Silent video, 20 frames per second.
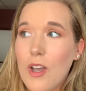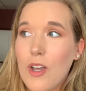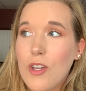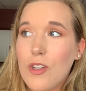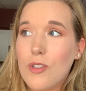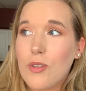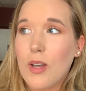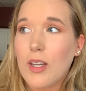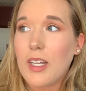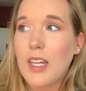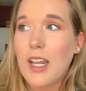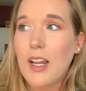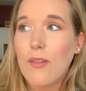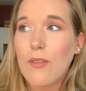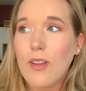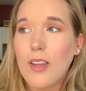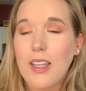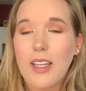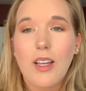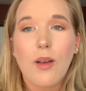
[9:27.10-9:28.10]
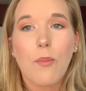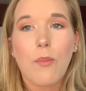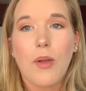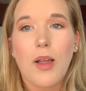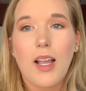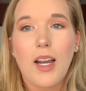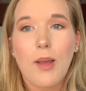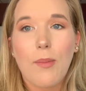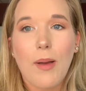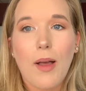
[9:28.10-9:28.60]
so I can't really
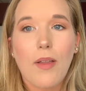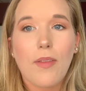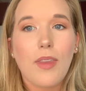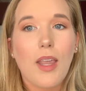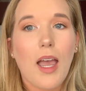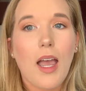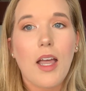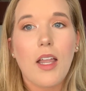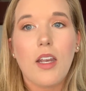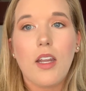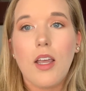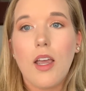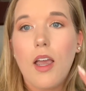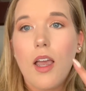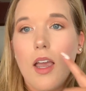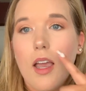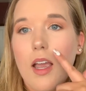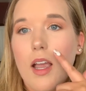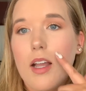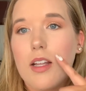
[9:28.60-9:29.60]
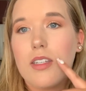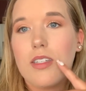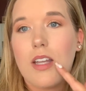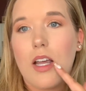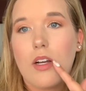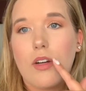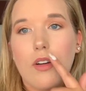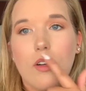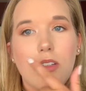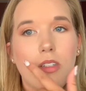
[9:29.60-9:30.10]
complain about that. It's
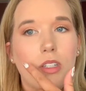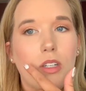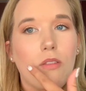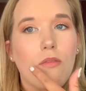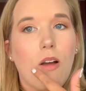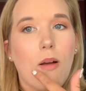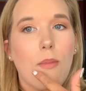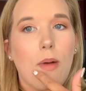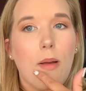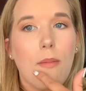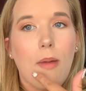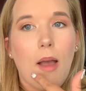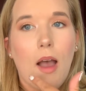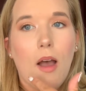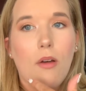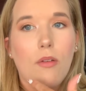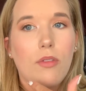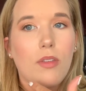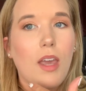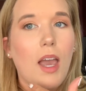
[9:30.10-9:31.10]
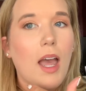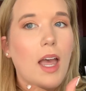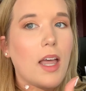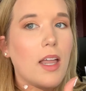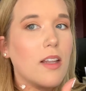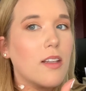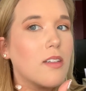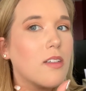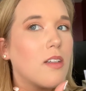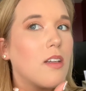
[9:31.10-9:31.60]
not creasing around my mouth
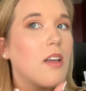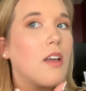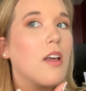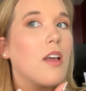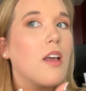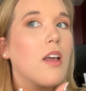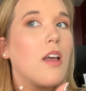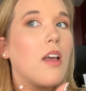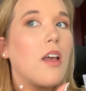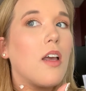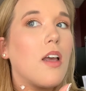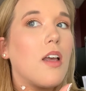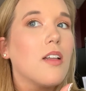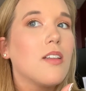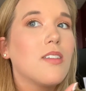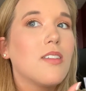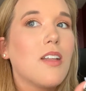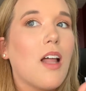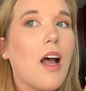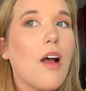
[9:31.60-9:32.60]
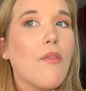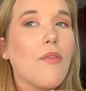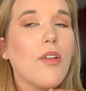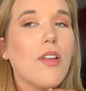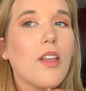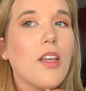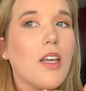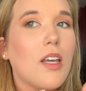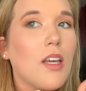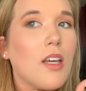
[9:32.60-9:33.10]
yet. It's not
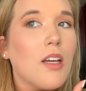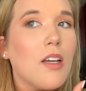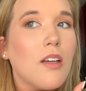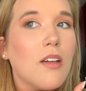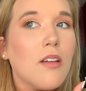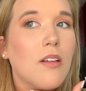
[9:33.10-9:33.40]
really...